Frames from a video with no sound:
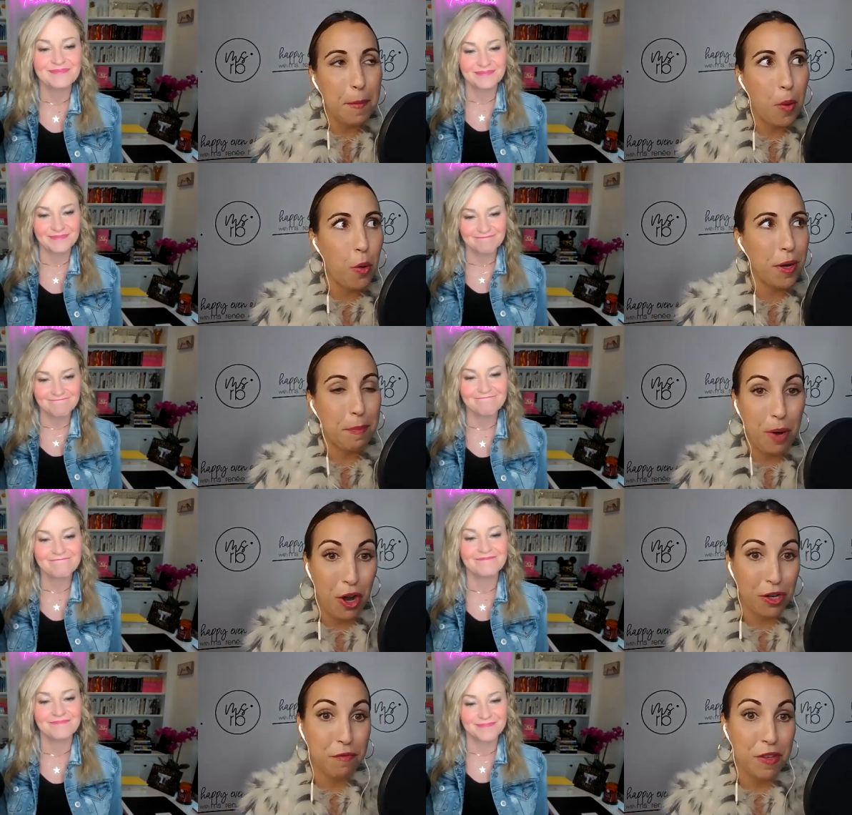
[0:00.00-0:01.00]
Speaker 1: important
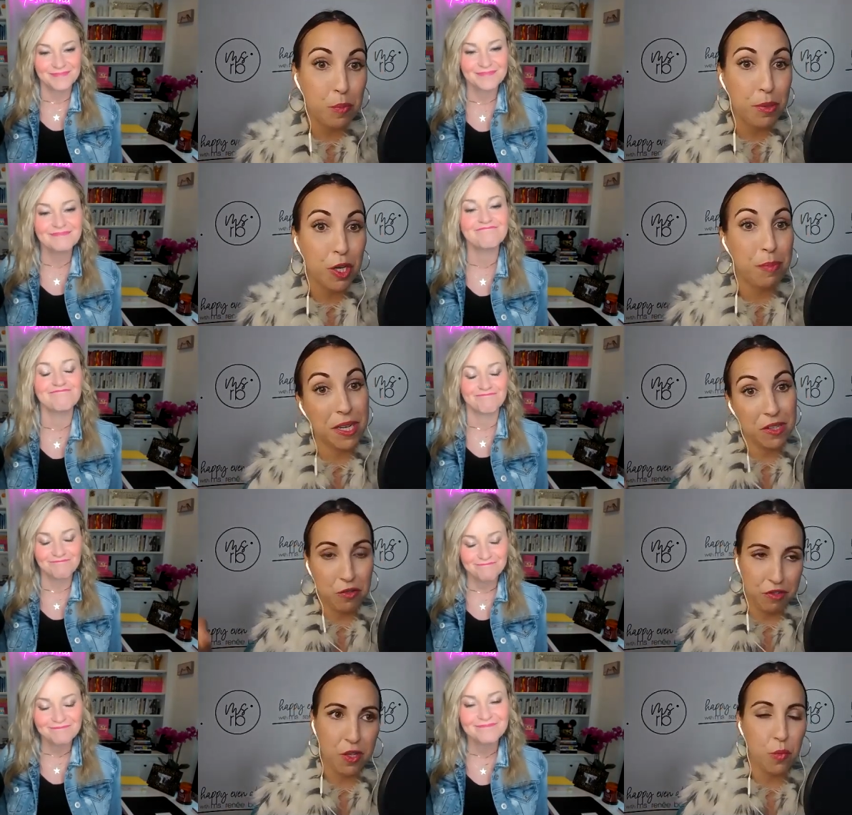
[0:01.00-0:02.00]
part of this book because it's
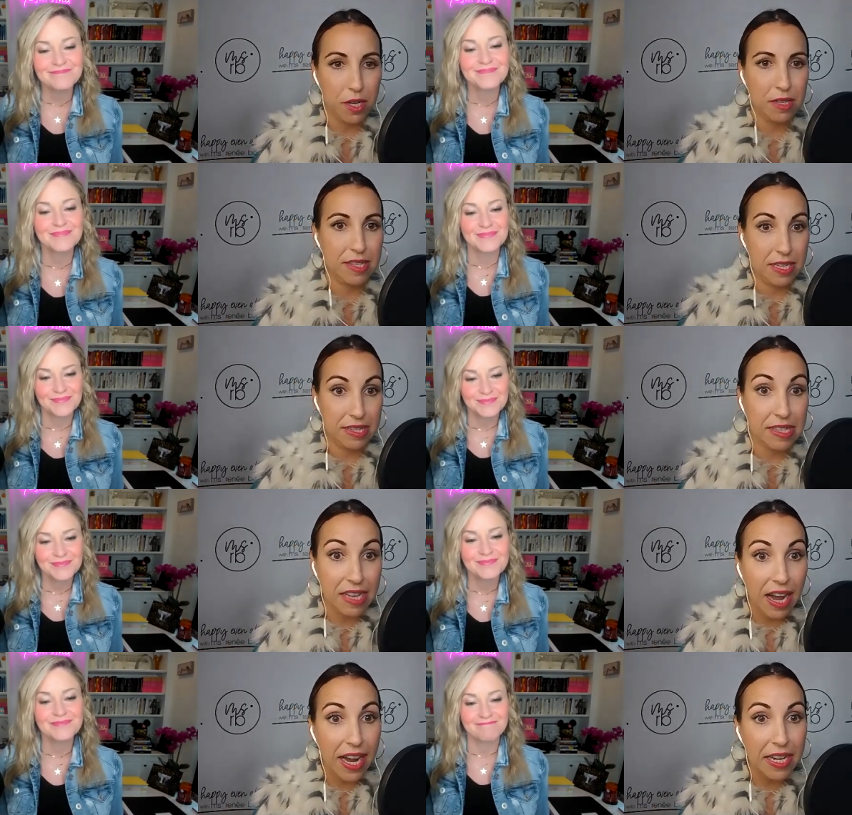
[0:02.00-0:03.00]
really what's
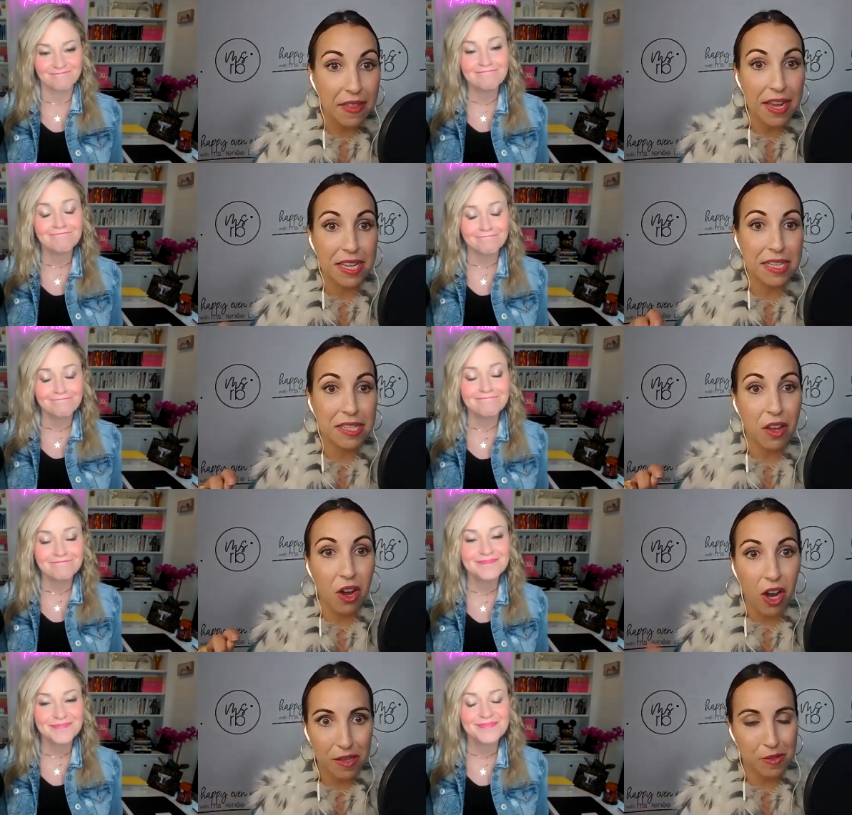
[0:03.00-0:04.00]
inside that is
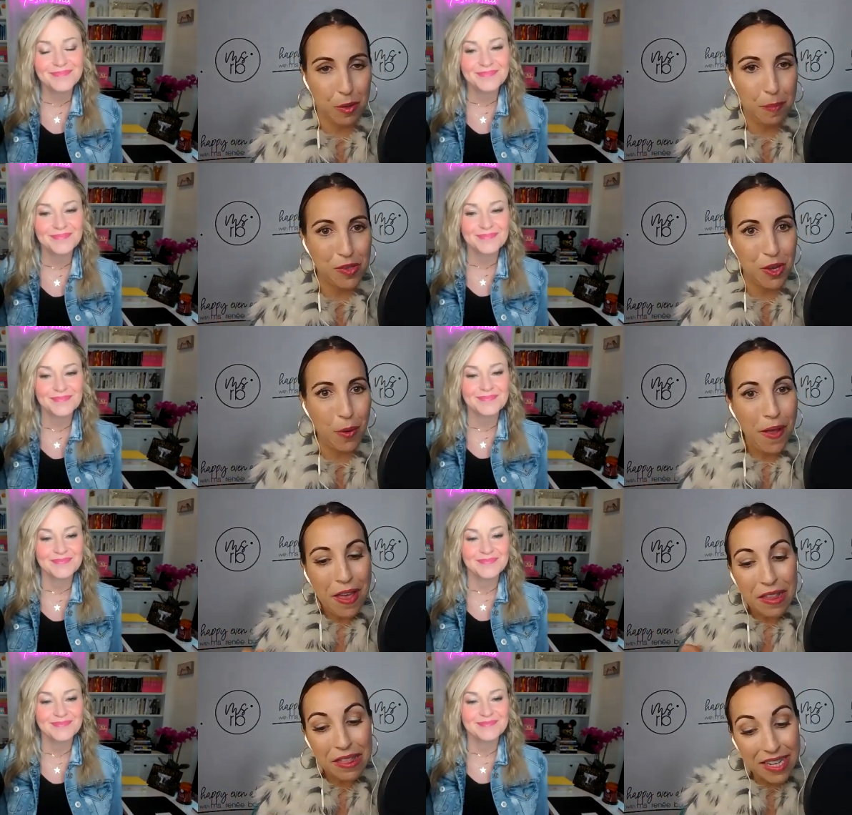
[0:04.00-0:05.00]
awesome. So
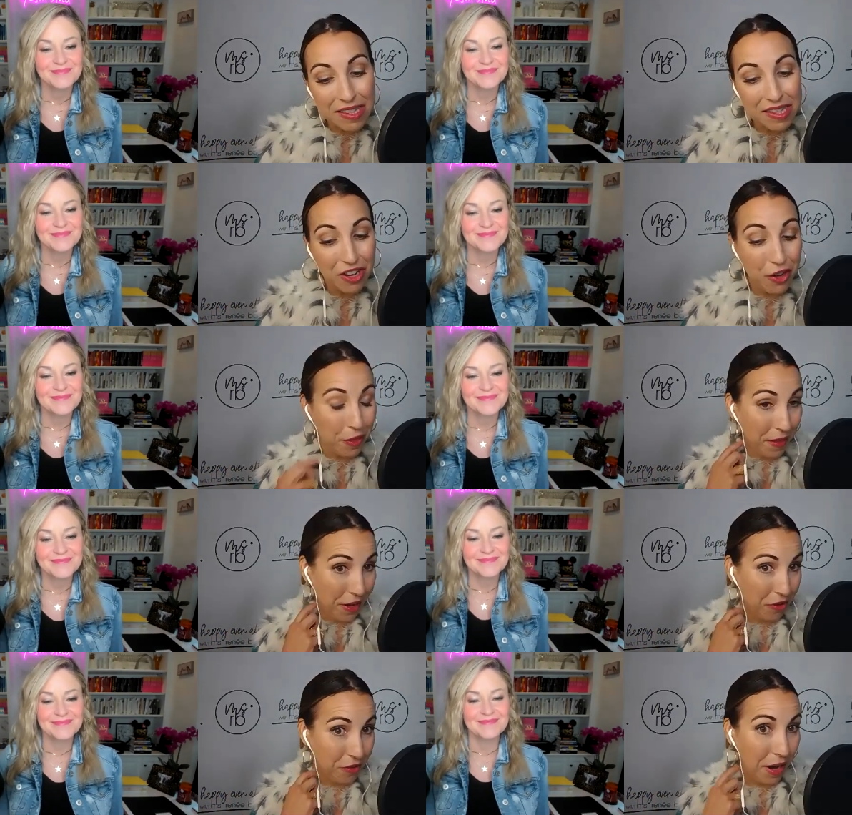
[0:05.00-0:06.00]
let's start
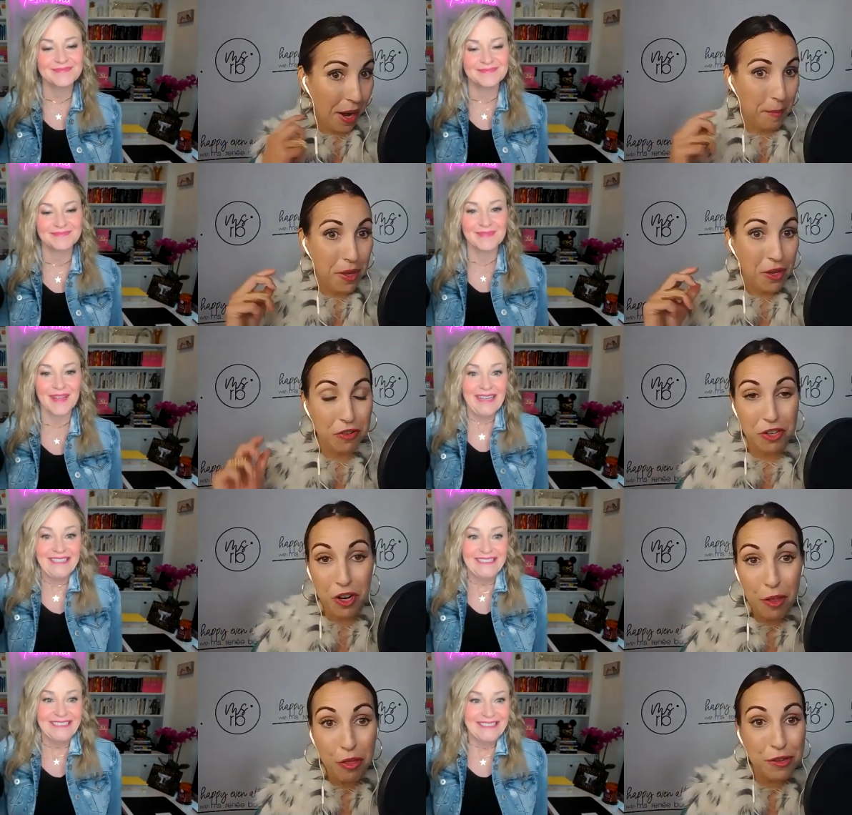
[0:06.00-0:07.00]
there. Um, you're an
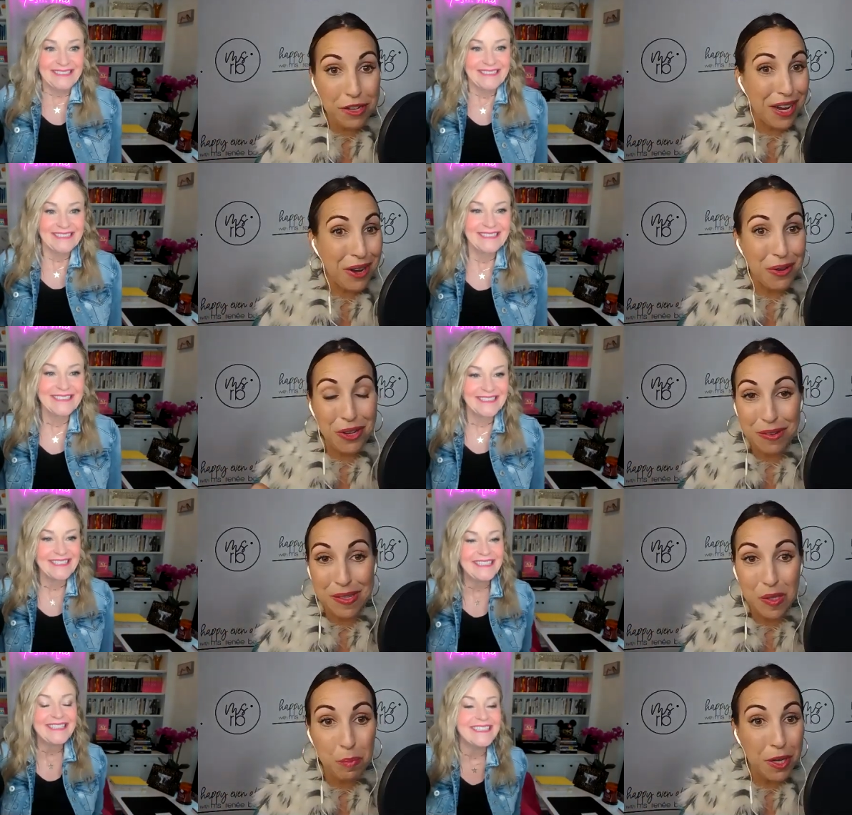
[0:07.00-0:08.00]
author now, you're a
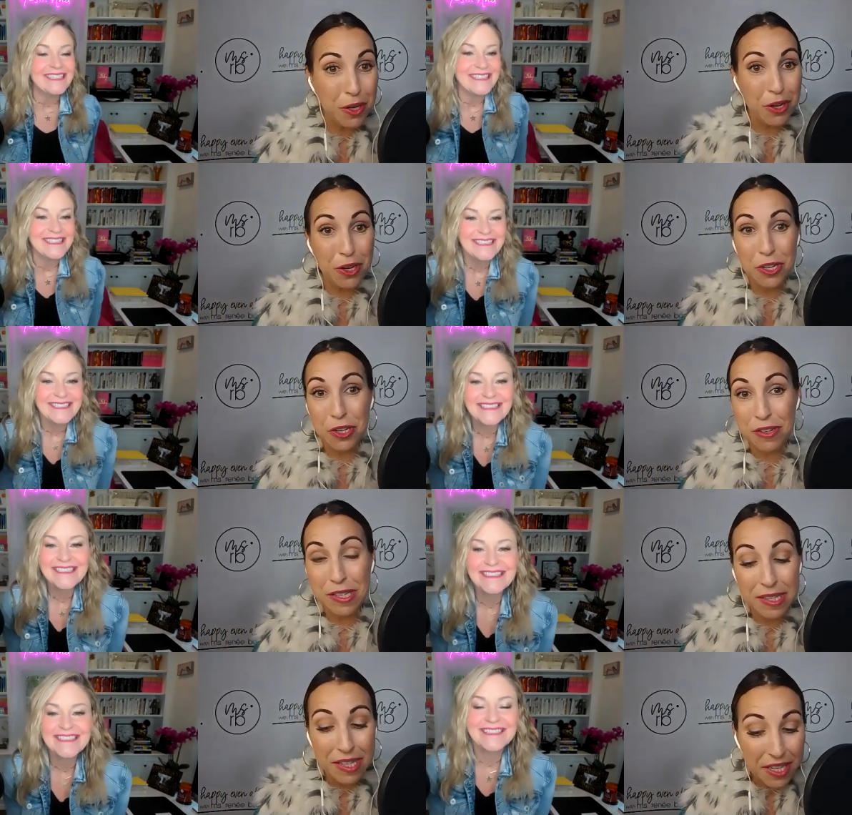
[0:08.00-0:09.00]
speaker, you're a
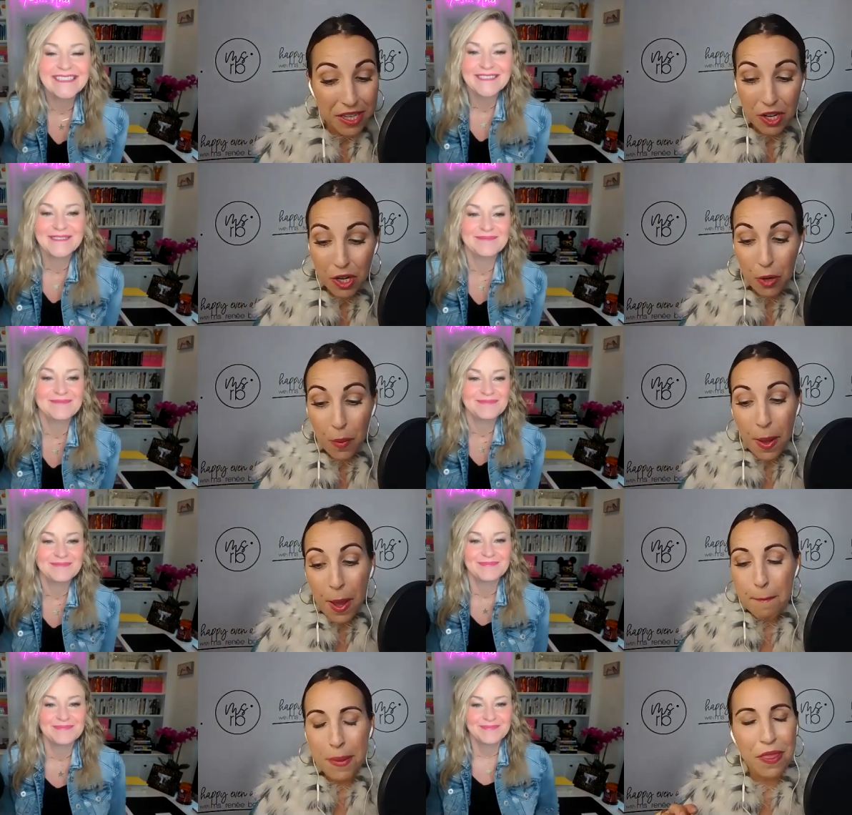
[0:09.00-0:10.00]
CEO,
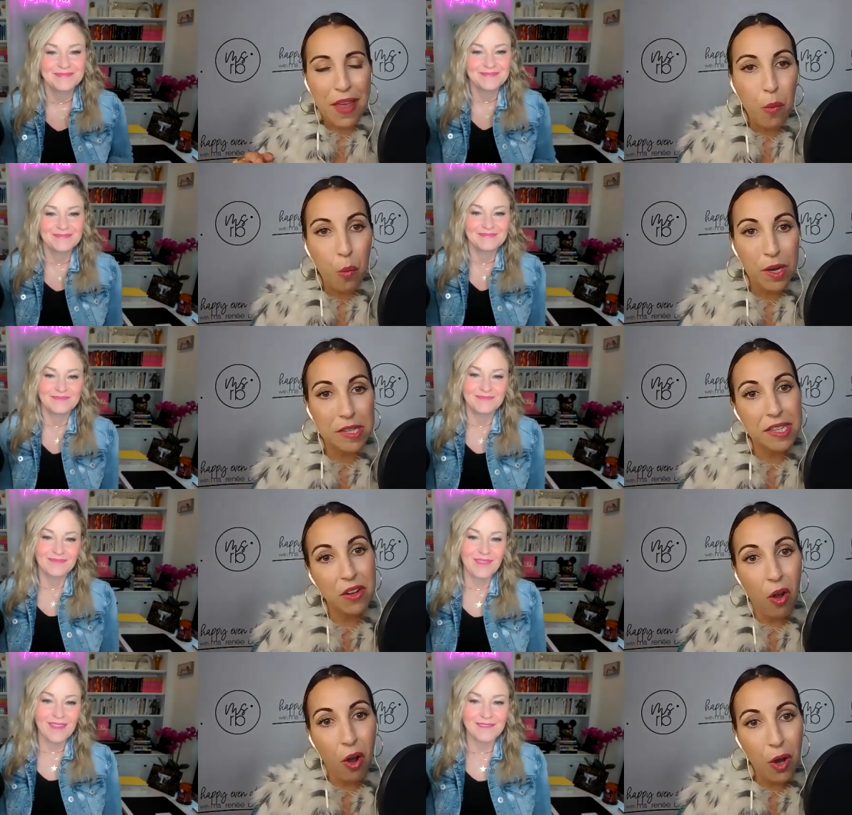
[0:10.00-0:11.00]
but that wasn't
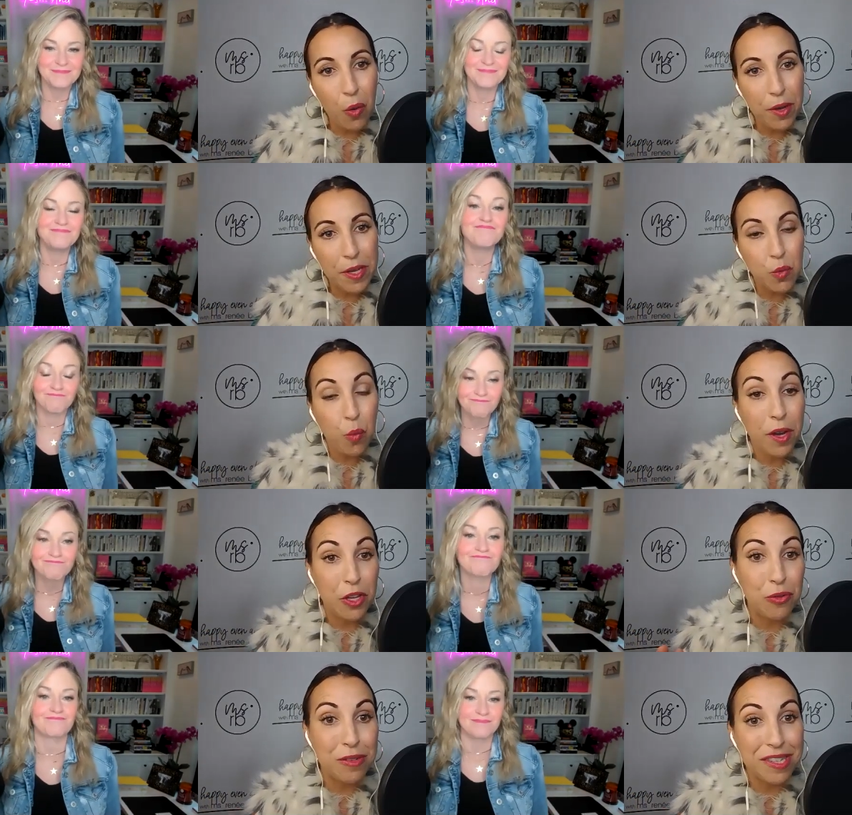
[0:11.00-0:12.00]
always what
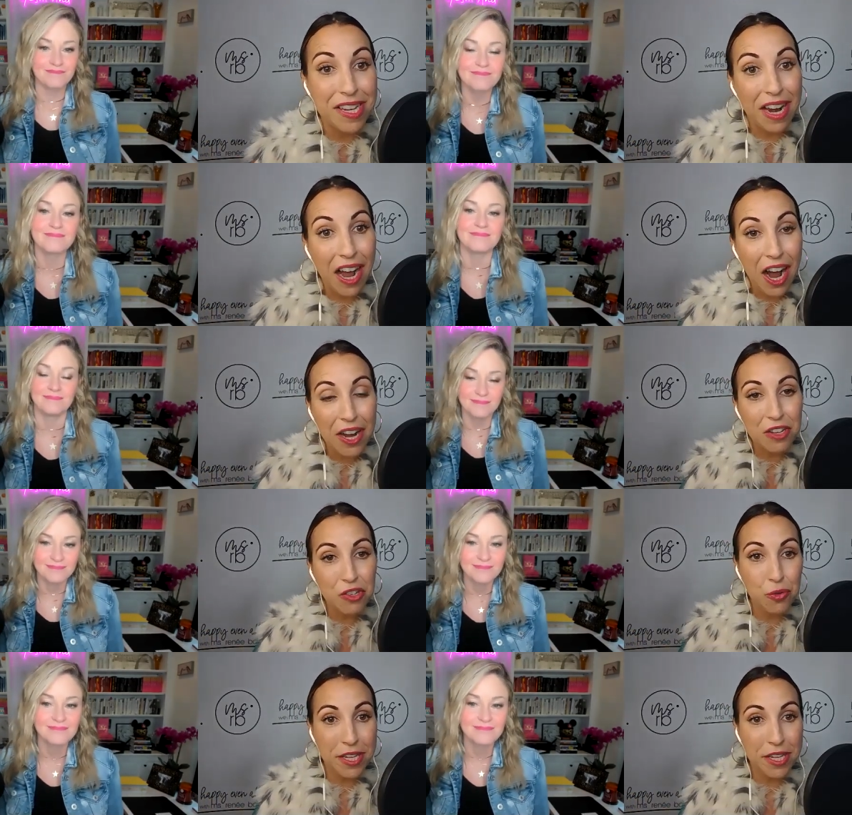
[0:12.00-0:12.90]
you did. How did you